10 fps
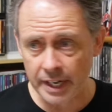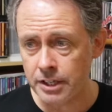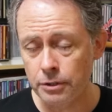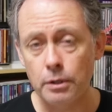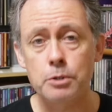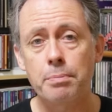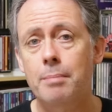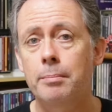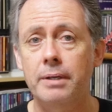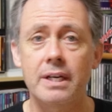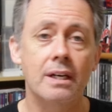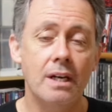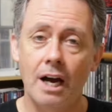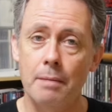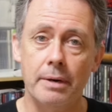And who knows, probably
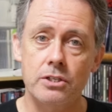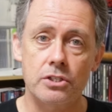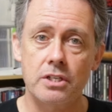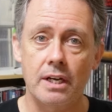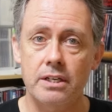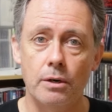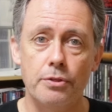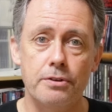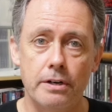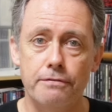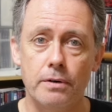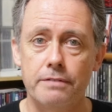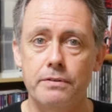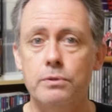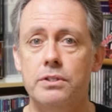I might just get, you know, 30,
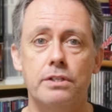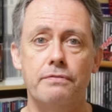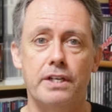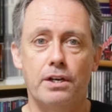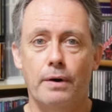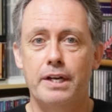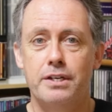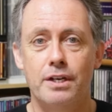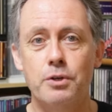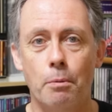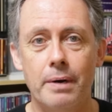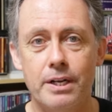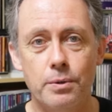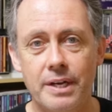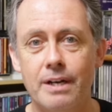40 views in this video and
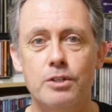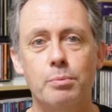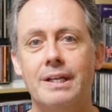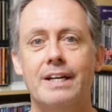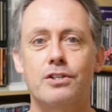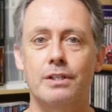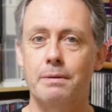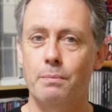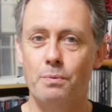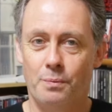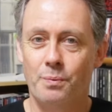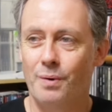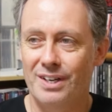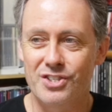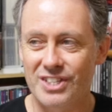nobody who cares will actually
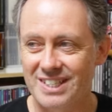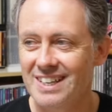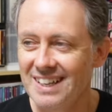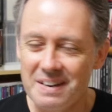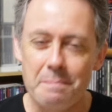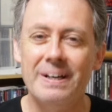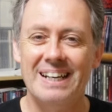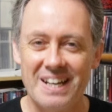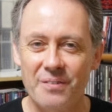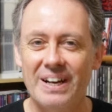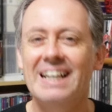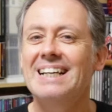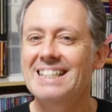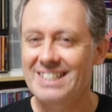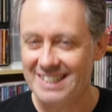watch it. But anyway,
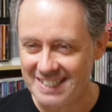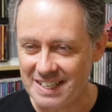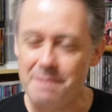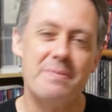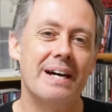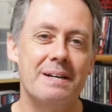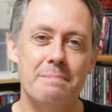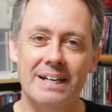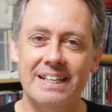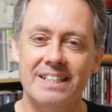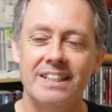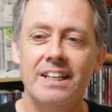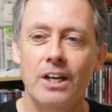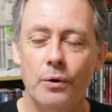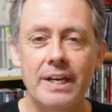just to keep that in mind.
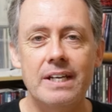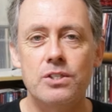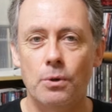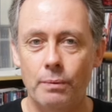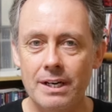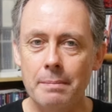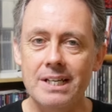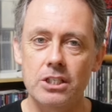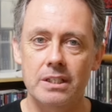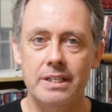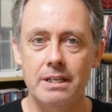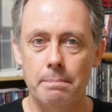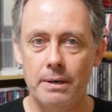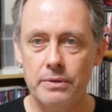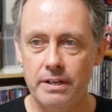Okay, so what am I talking
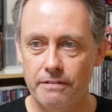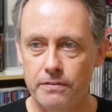about here?